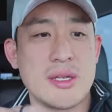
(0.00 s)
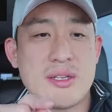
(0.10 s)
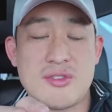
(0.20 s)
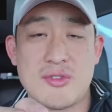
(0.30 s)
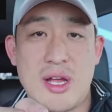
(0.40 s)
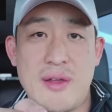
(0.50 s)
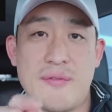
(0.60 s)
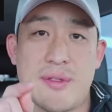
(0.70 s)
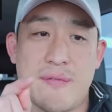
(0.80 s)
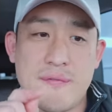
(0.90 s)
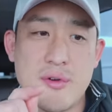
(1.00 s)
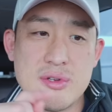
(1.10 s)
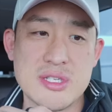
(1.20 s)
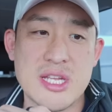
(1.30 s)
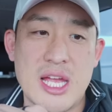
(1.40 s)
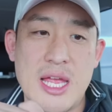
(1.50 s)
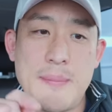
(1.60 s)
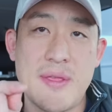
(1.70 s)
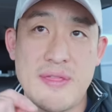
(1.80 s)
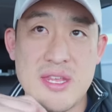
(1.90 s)
to try for the first
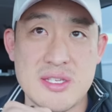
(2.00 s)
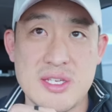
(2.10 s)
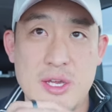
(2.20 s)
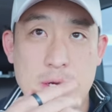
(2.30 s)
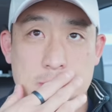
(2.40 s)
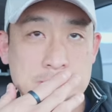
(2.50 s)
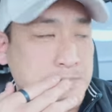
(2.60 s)
time this year?